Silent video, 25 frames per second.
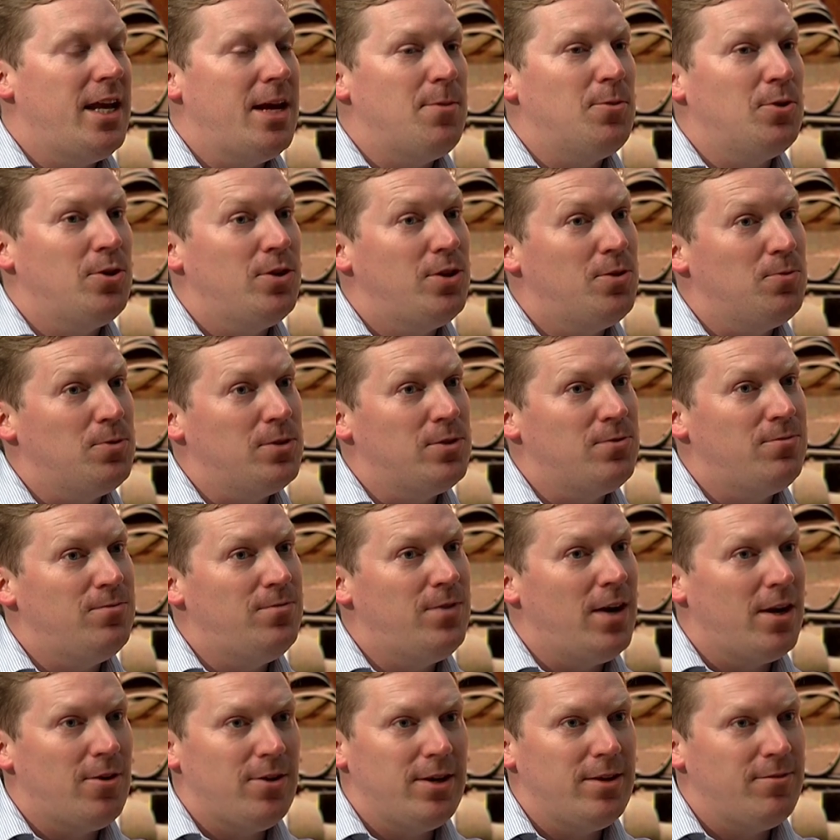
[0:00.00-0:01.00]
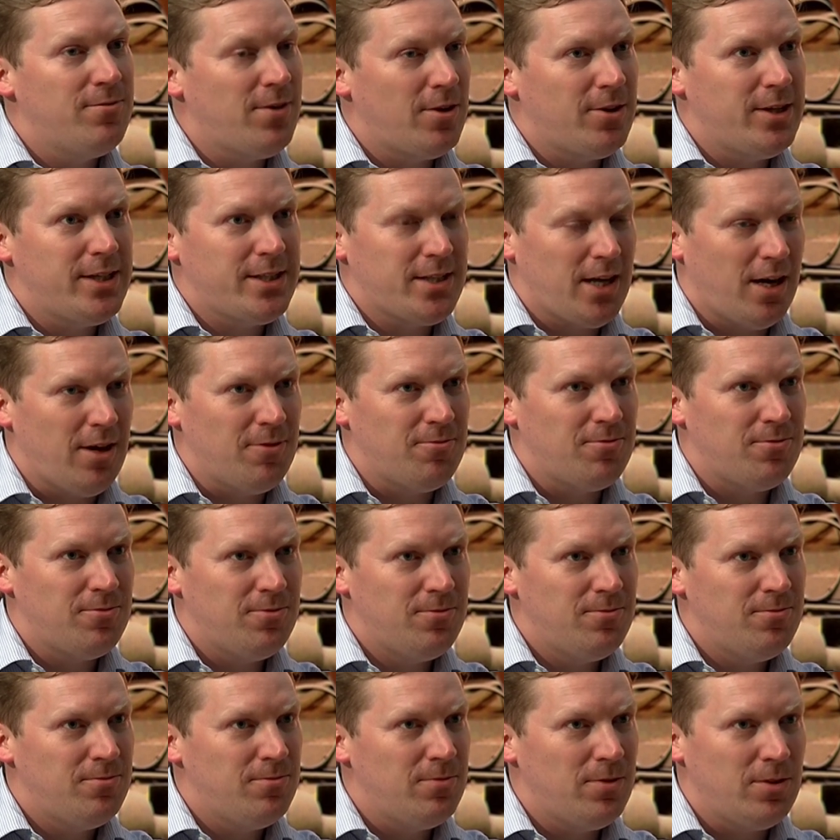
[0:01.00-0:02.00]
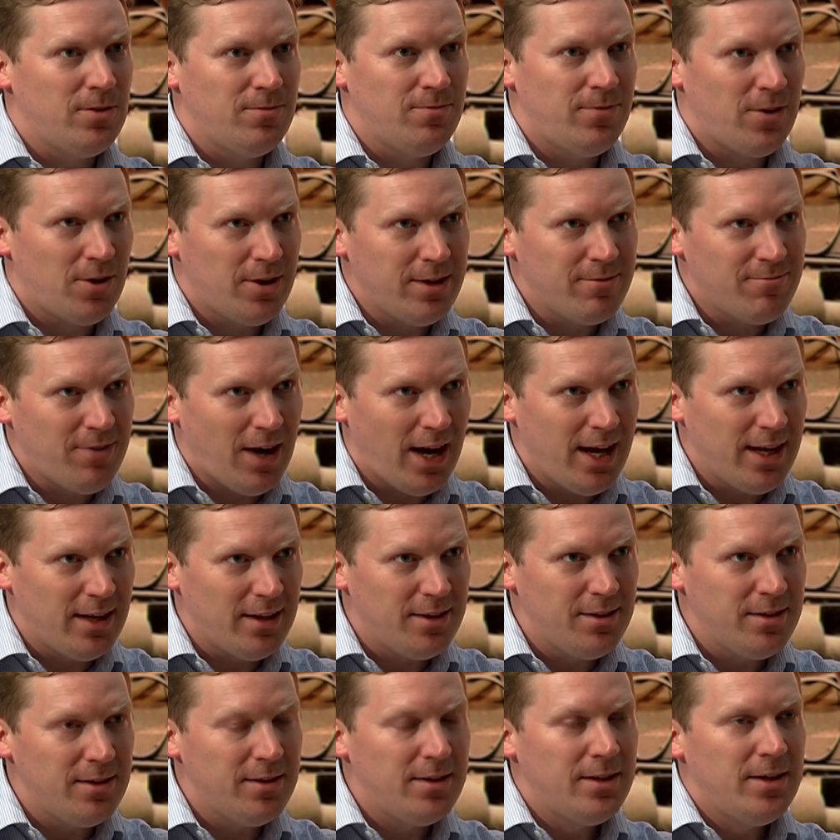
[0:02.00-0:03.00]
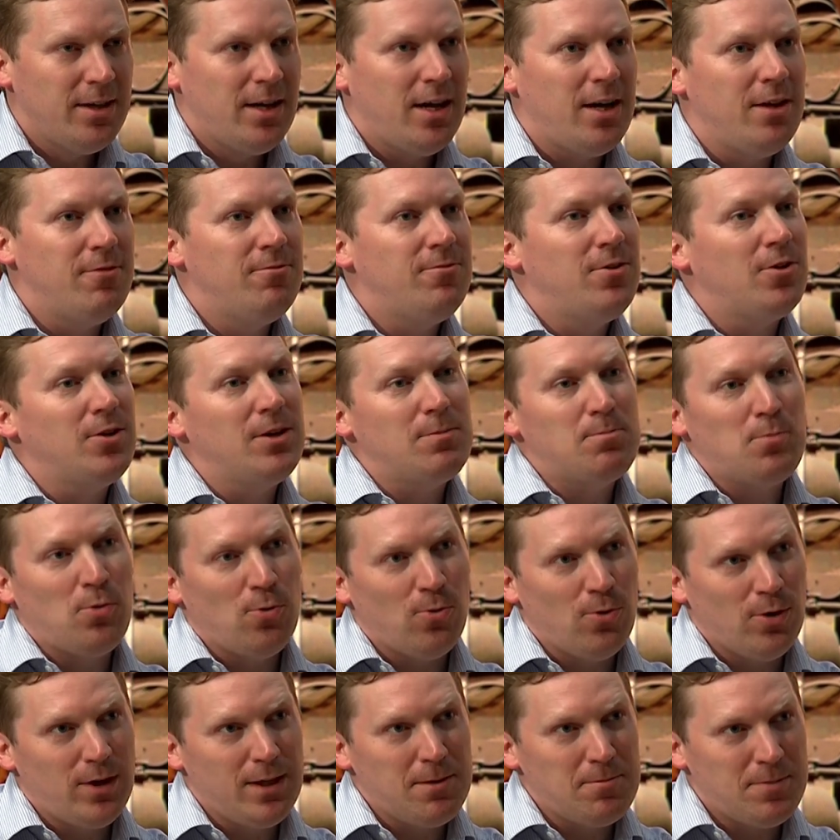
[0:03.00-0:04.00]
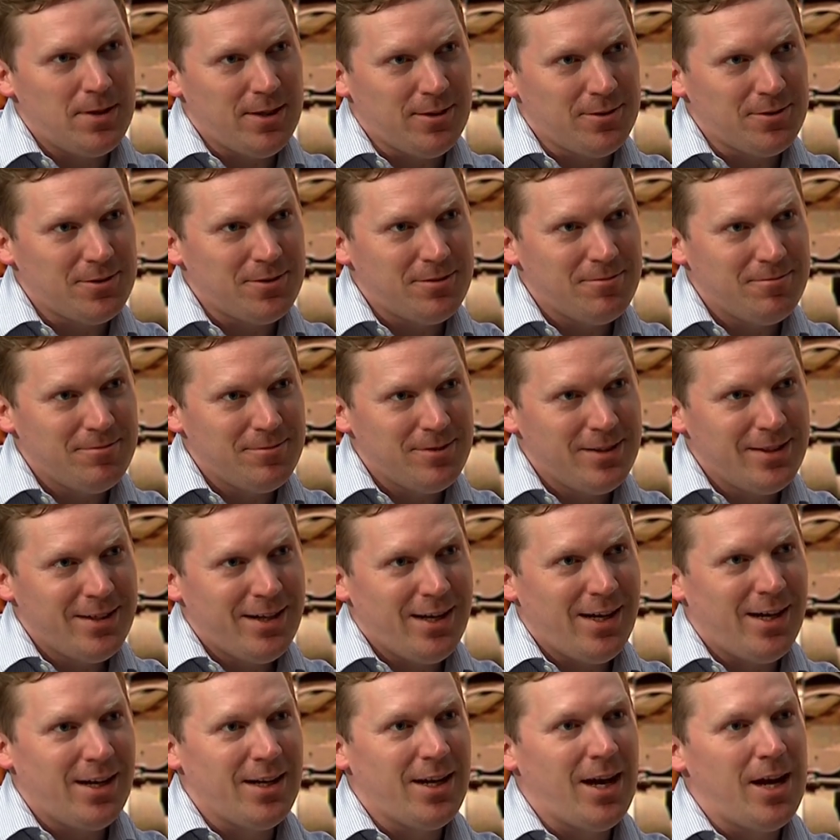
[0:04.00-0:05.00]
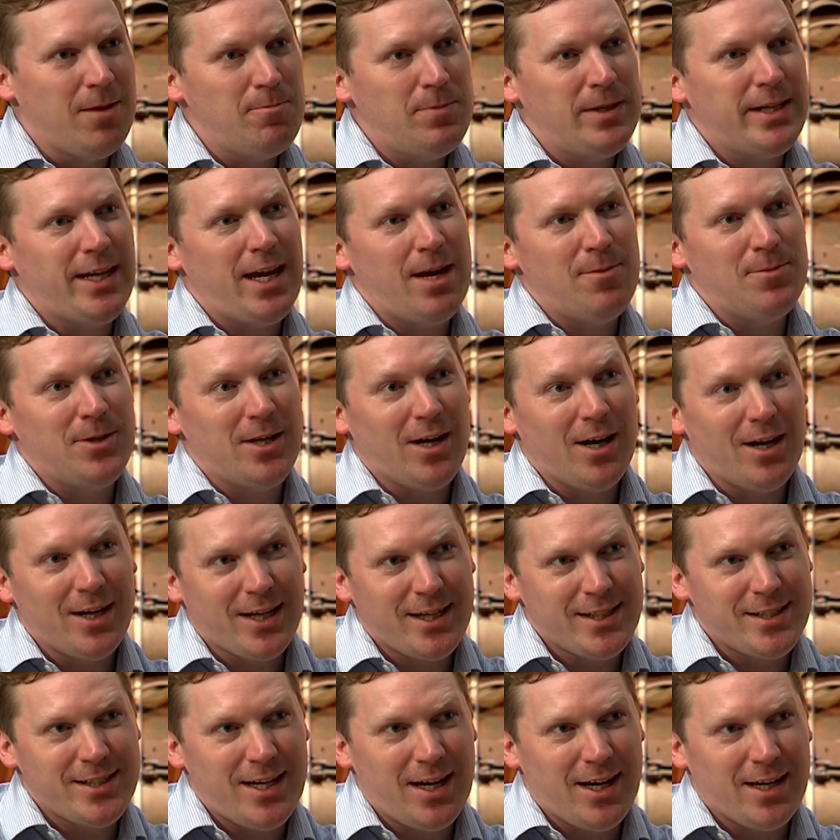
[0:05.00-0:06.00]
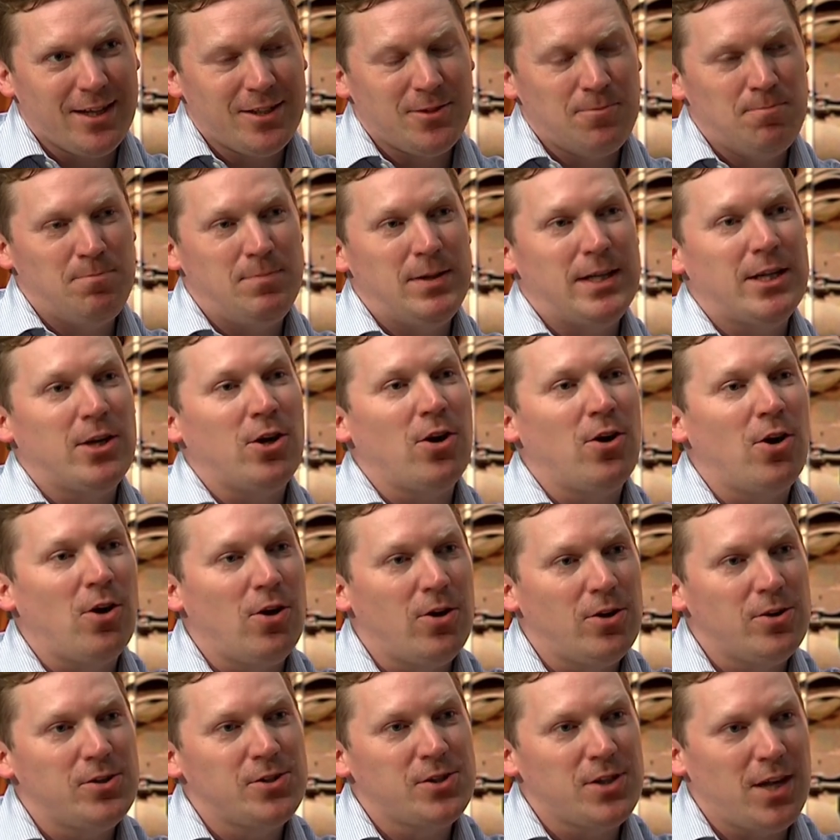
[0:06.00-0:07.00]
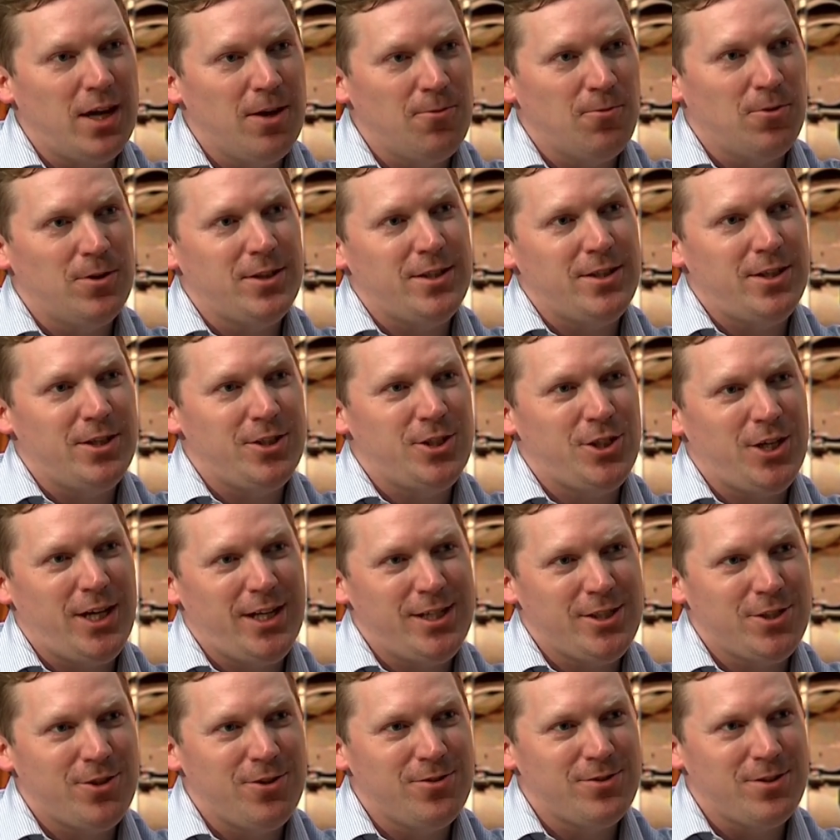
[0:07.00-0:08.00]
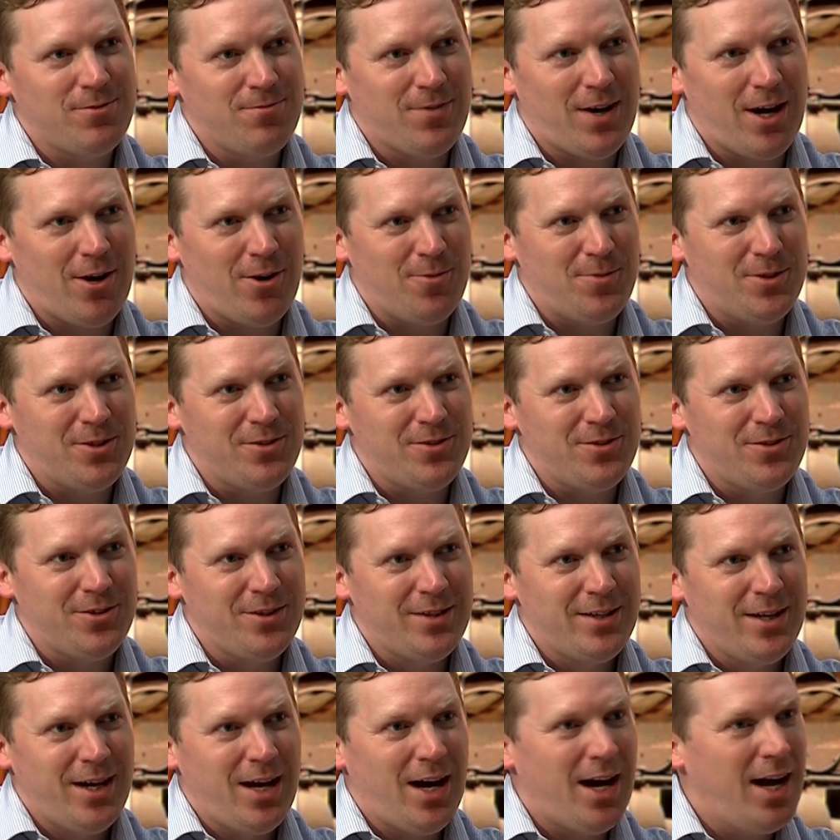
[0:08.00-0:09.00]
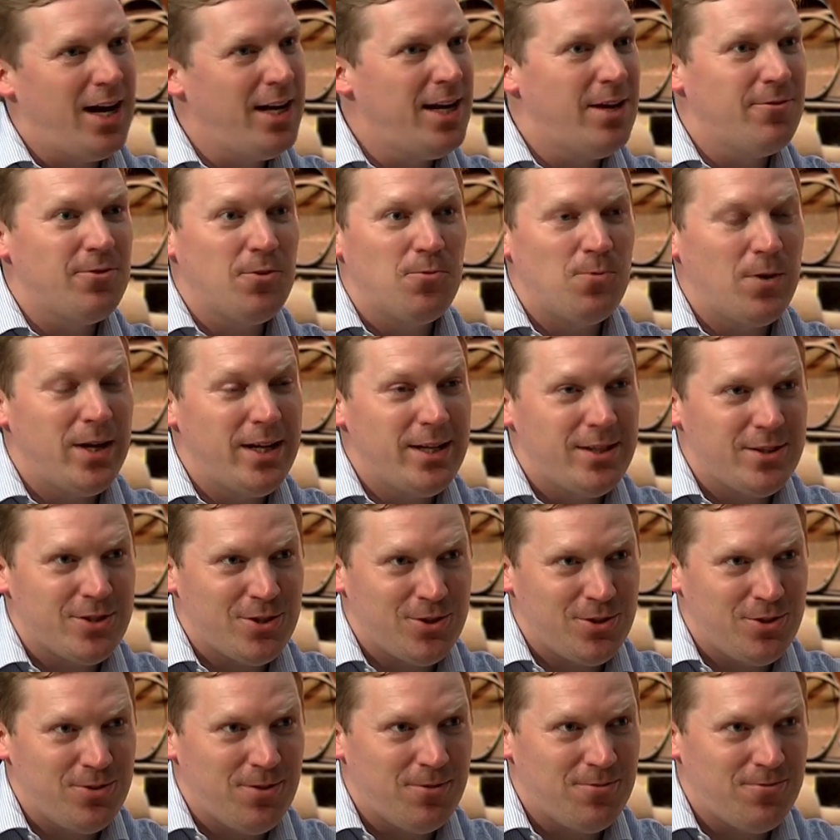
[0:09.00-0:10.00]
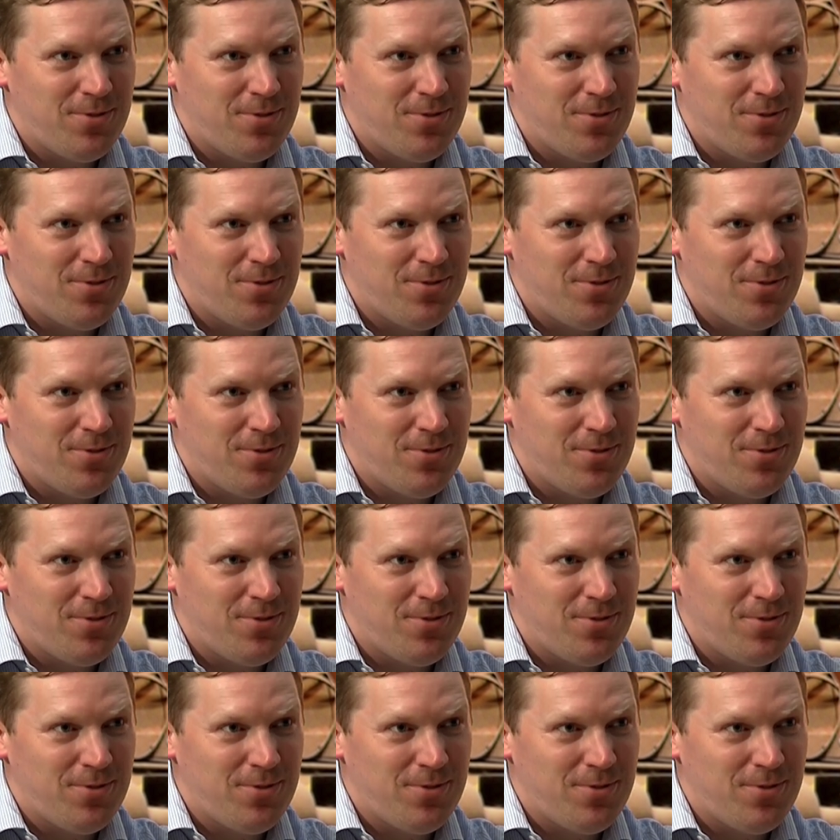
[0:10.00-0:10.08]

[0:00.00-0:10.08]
neighborhood that was very, very tough, very violent, and very poorly built. And I became an architect because I wanted to change those environments. I never went to a